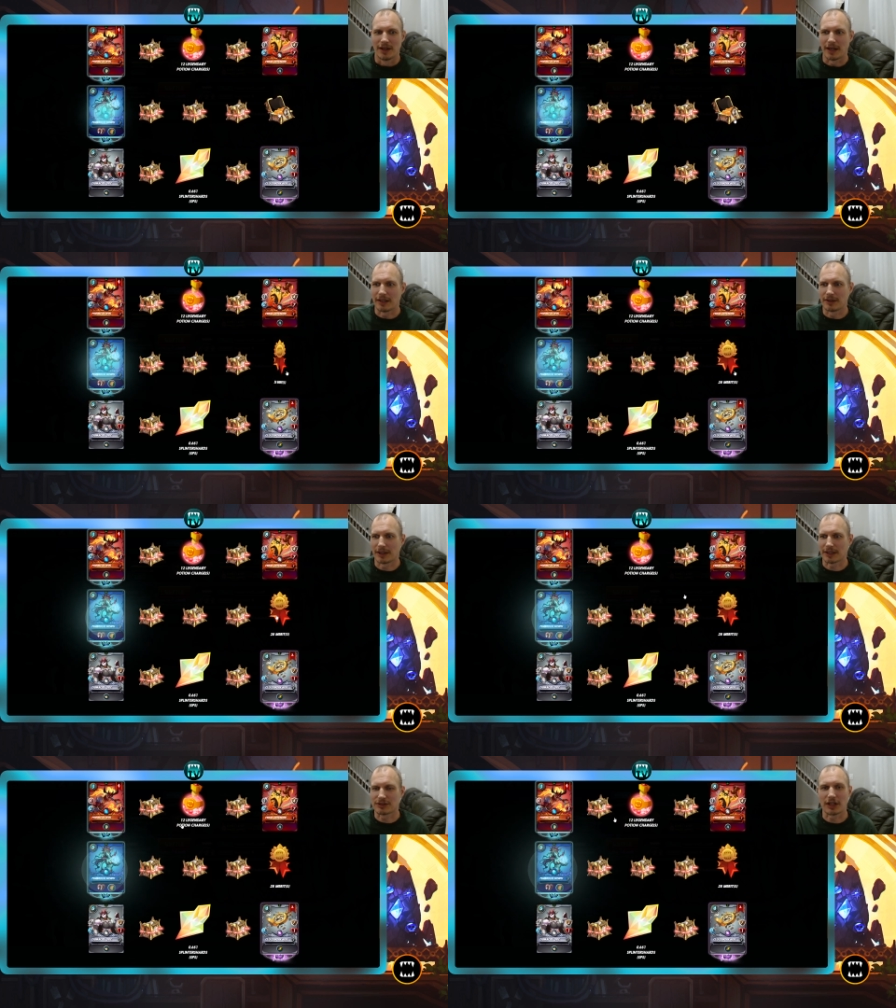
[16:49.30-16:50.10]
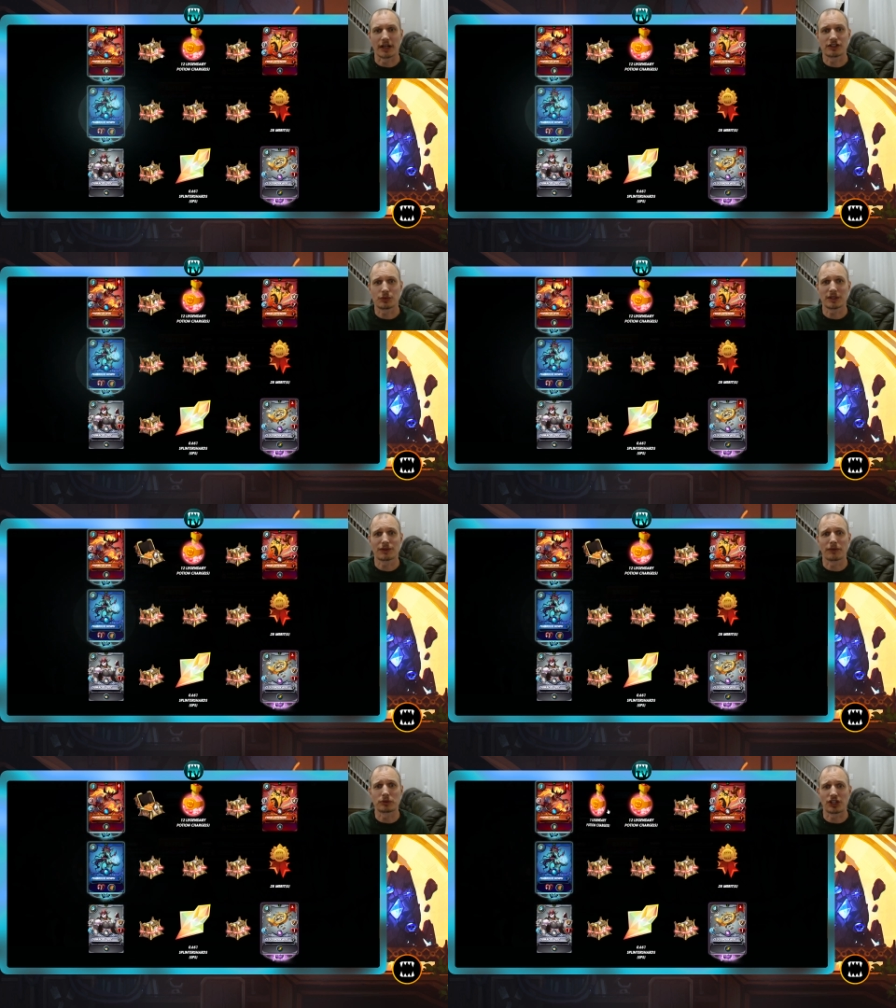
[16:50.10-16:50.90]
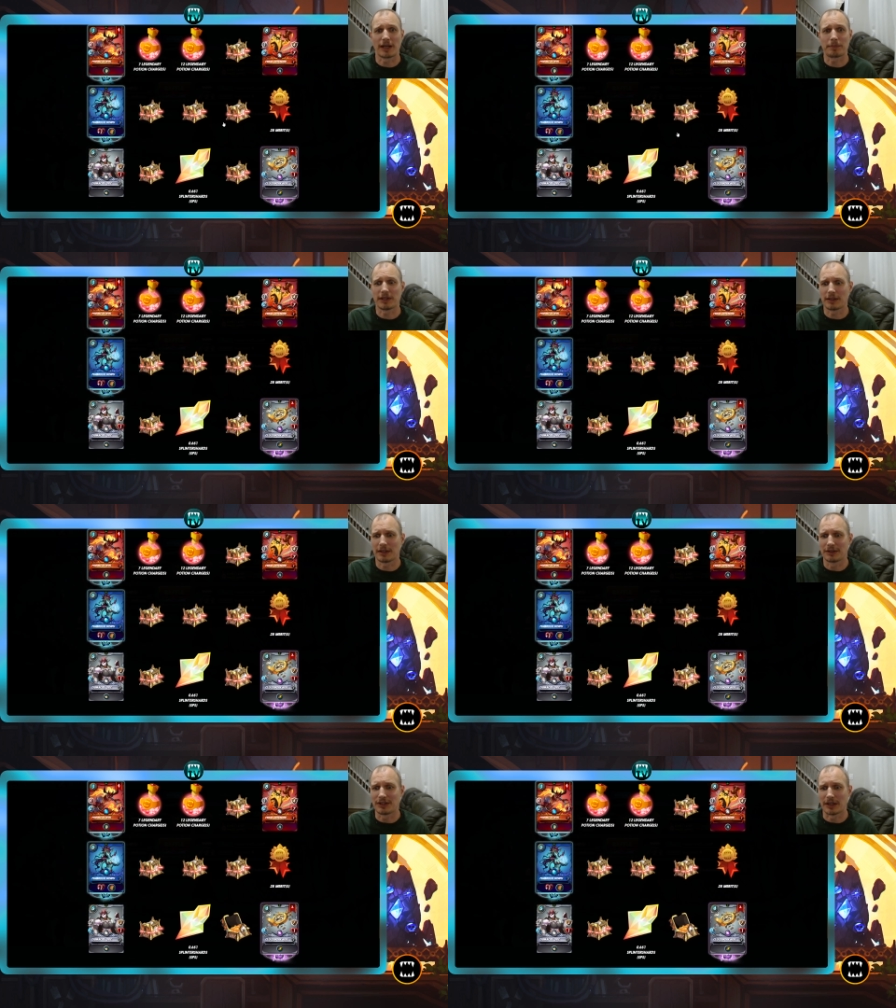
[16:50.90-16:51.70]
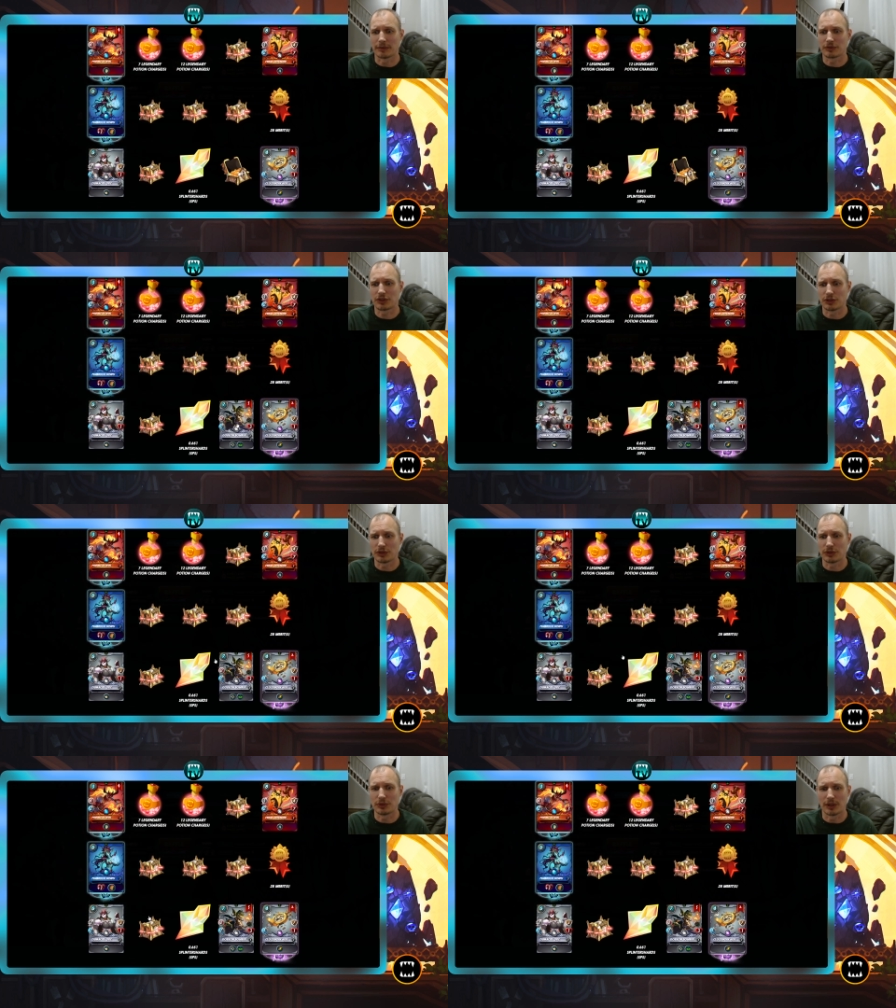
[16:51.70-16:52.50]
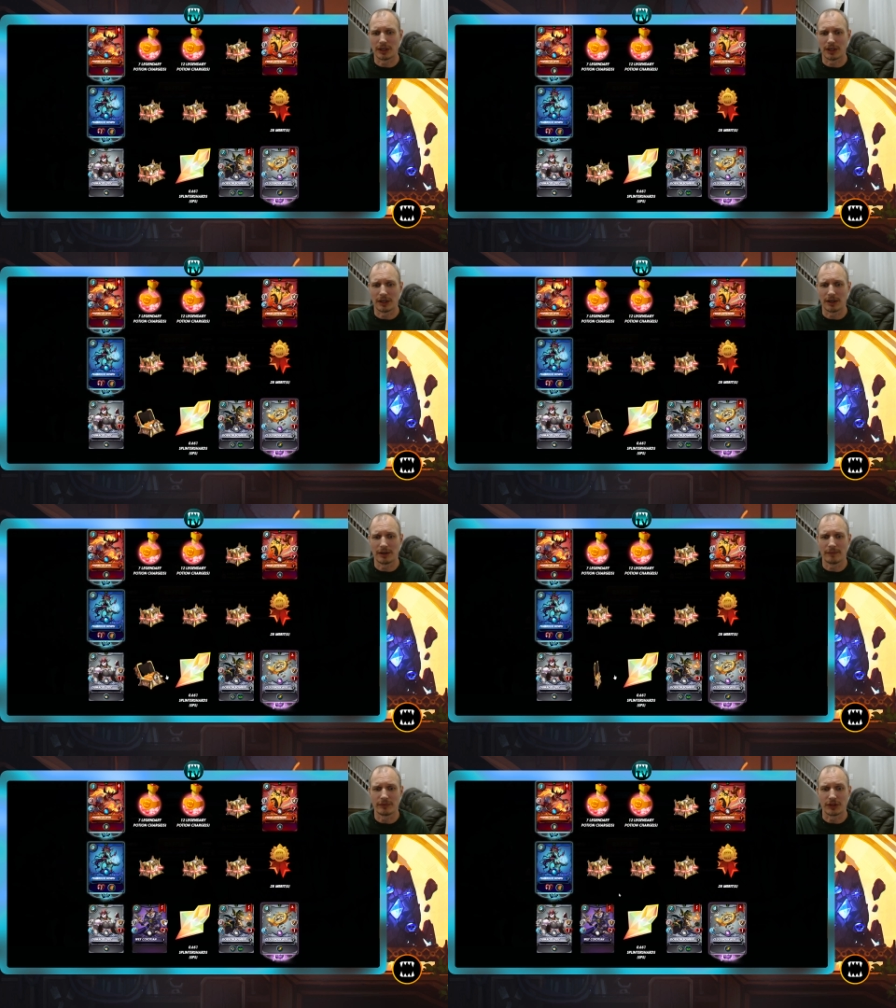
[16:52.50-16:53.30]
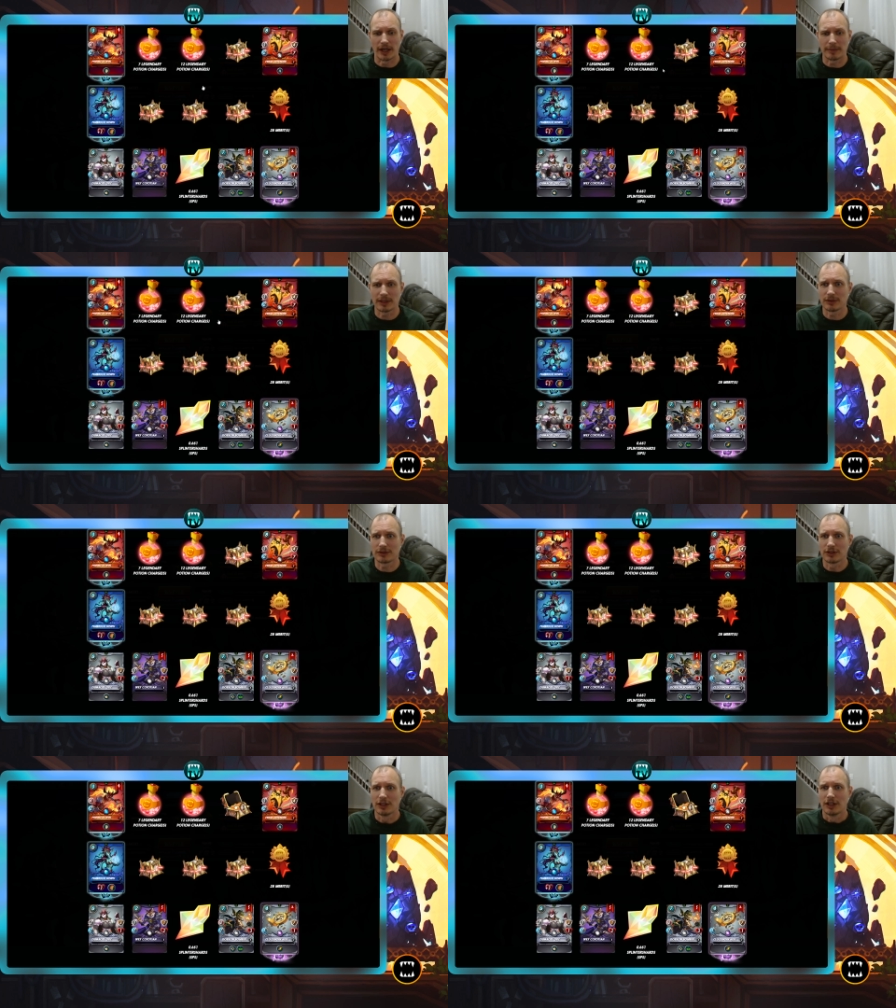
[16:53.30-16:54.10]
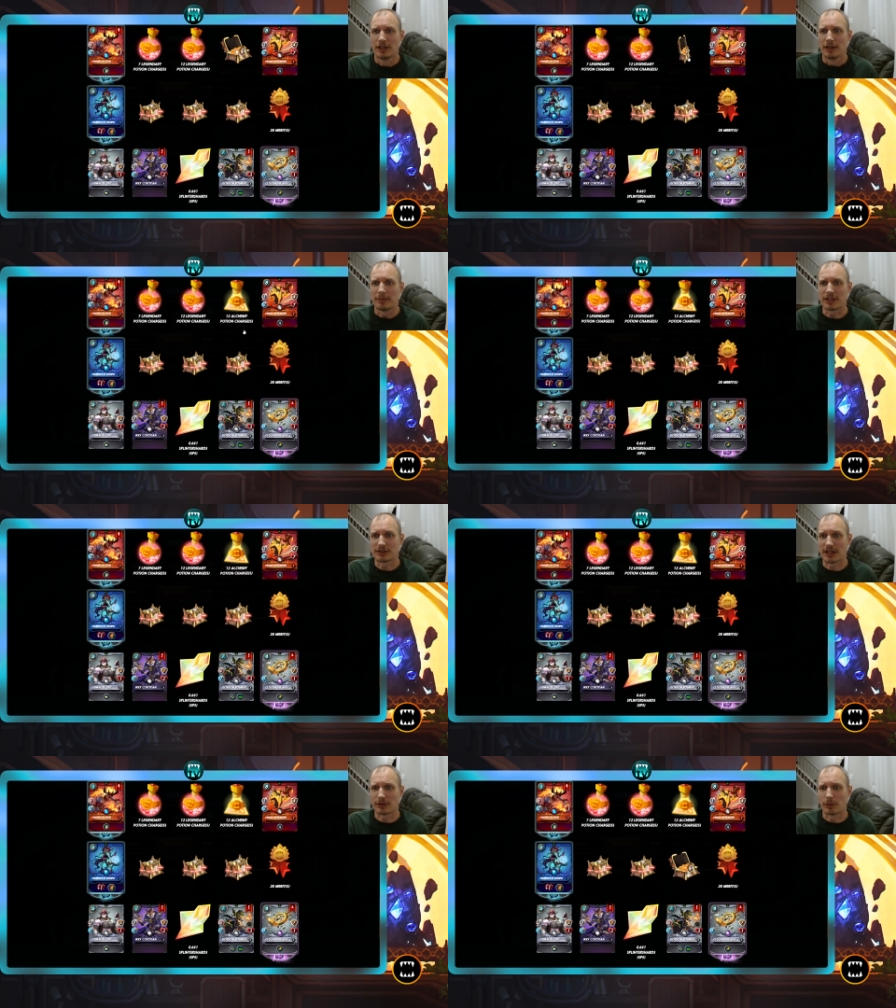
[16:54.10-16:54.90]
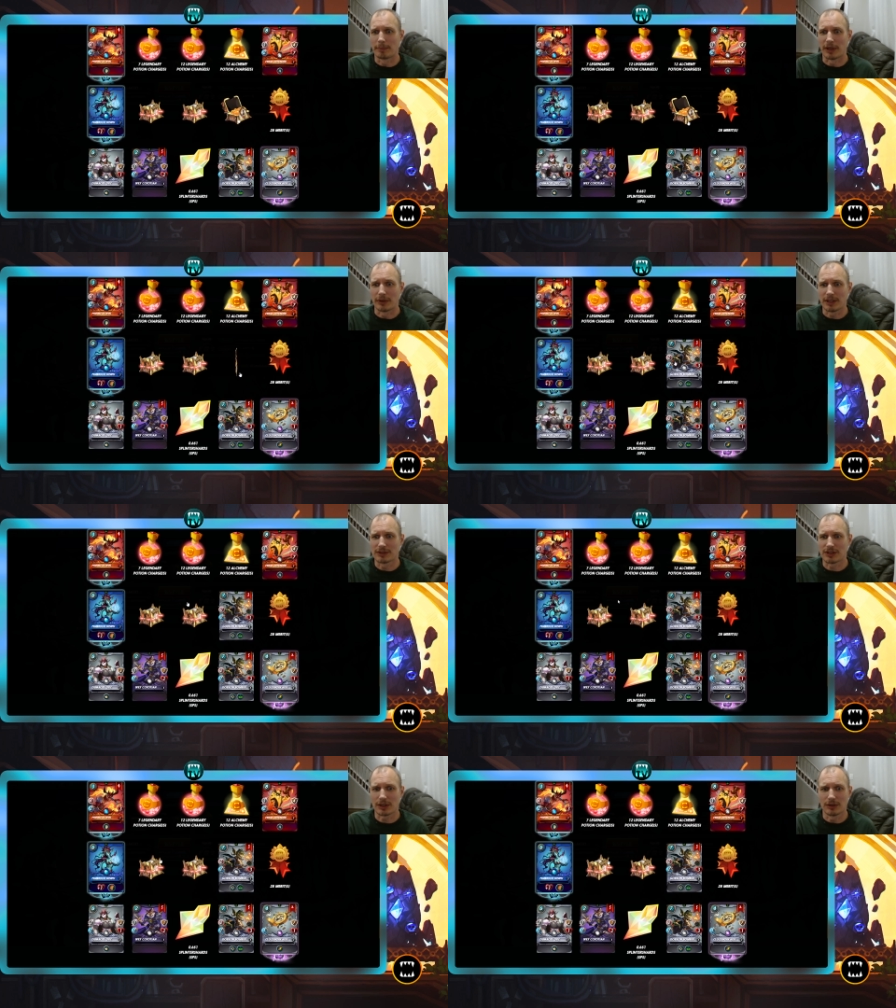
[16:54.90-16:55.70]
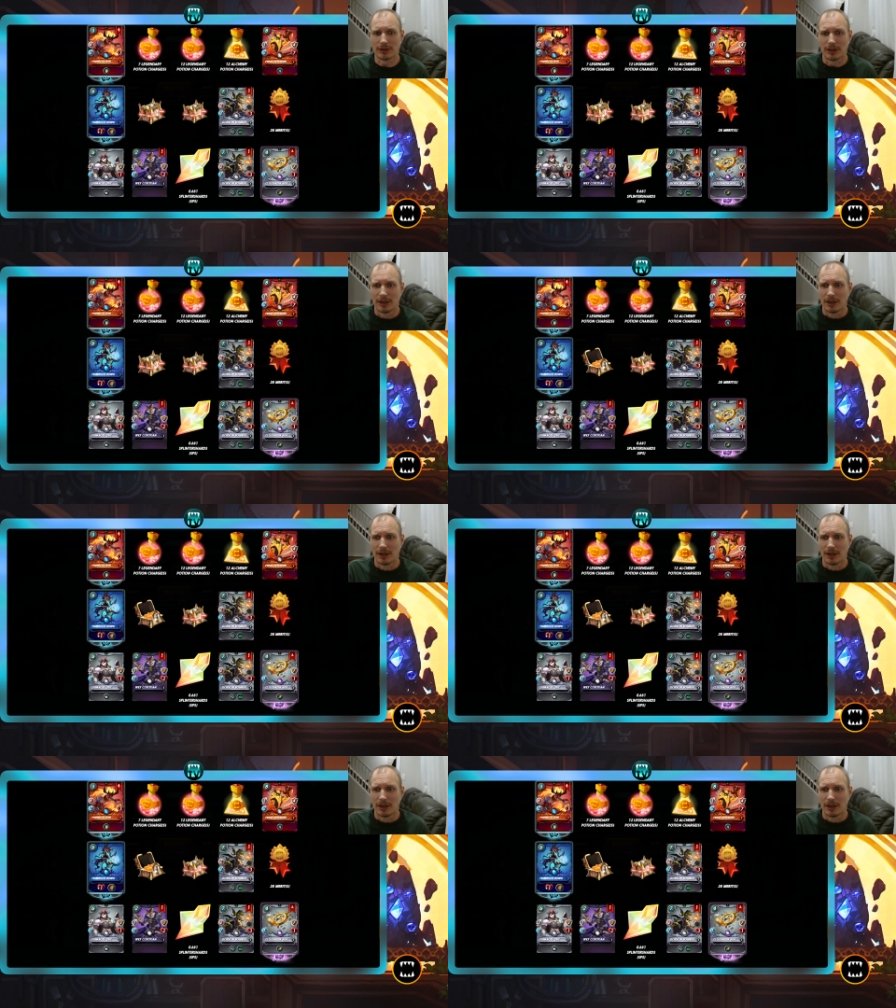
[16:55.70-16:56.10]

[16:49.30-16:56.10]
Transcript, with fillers: And like I said, I switched from champion down to uh, diamond because now the rebellion's out.